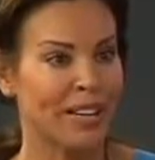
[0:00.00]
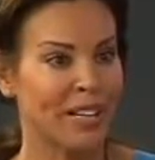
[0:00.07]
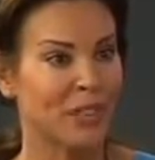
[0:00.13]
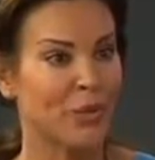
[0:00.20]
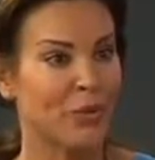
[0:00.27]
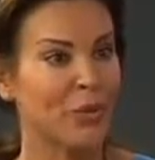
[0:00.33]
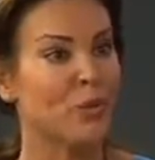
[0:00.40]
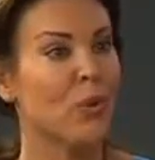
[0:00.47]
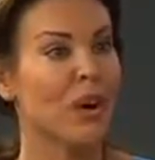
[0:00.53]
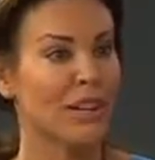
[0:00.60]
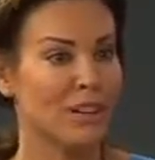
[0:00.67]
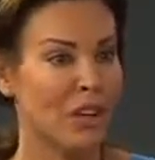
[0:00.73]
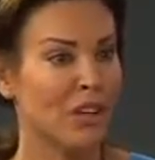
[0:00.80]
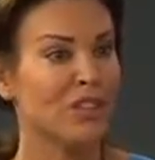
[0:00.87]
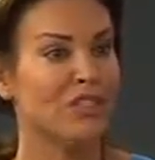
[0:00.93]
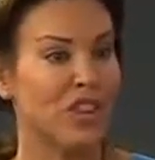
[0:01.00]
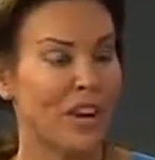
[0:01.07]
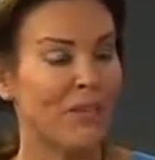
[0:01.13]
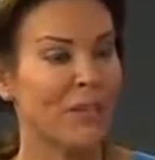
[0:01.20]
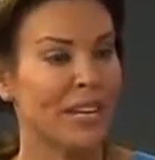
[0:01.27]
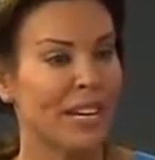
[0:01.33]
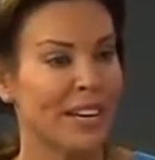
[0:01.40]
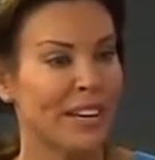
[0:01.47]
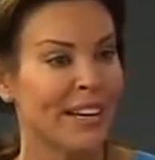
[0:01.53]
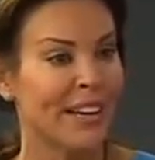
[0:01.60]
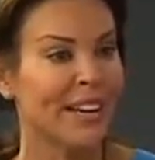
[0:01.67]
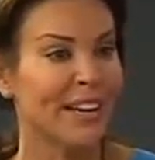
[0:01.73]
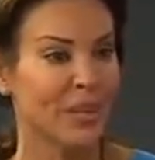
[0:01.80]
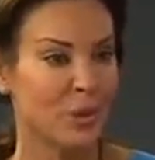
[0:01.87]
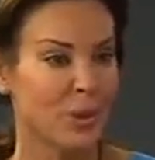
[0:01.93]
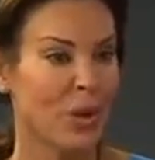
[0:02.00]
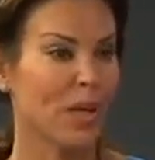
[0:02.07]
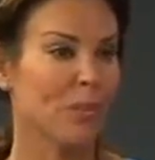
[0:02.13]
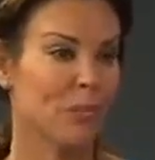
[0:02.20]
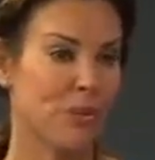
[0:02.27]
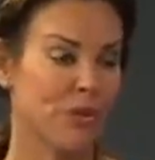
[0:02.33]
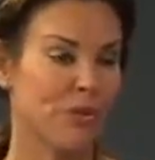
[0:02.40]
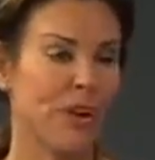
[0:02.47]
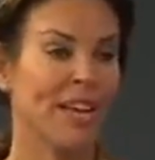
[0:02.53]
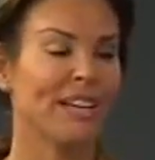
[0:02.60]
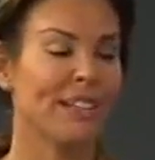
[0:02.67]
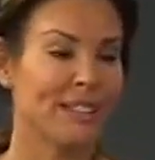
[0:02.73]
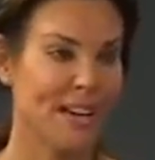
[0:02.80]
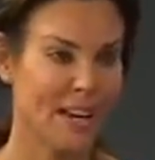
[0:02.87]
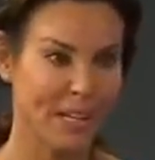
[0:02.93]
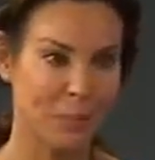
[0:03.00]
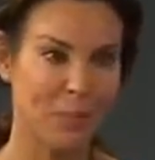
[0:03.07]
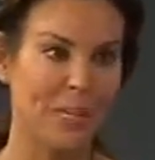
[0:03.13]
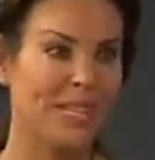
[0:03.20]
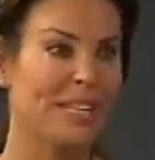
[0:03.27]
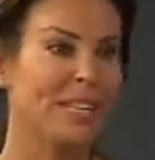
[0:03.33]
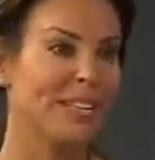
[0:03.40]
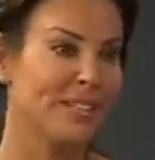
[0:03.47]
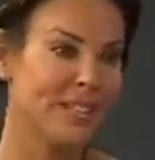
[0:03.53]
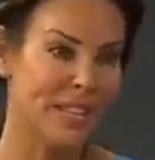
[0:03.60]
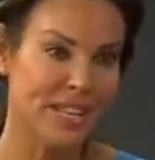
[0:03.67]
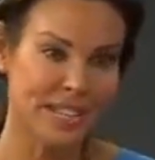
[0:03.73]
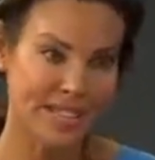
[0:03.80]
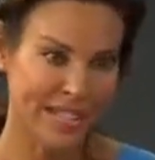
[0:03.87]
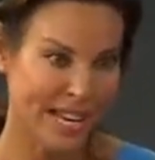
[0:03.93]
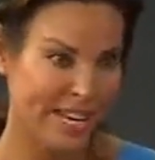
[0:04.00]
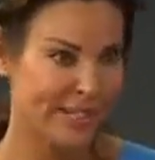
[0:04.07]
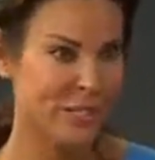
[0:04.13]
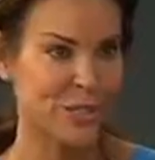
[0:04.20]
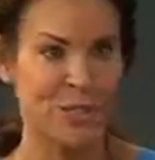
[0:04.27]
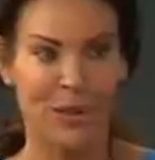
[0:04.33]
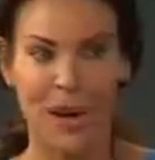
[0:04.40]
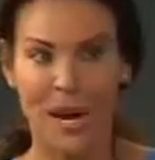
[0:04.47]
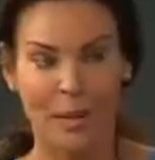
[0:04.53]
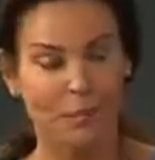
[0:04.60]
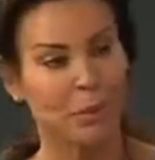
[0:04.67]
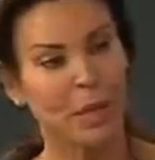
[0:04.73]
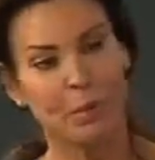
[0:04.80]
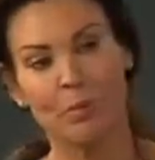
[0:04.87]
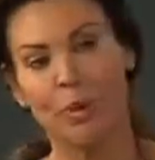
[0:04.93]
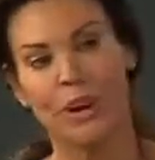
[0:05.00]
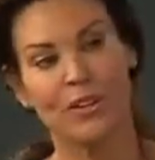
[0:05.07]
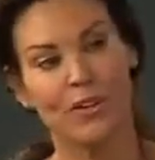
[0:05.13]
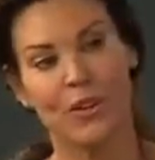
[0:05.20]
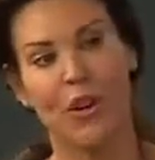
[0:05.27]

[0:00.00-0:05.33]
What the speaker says: And if you want longevity, you want to prevent diabetes, cancer, high blood pressure,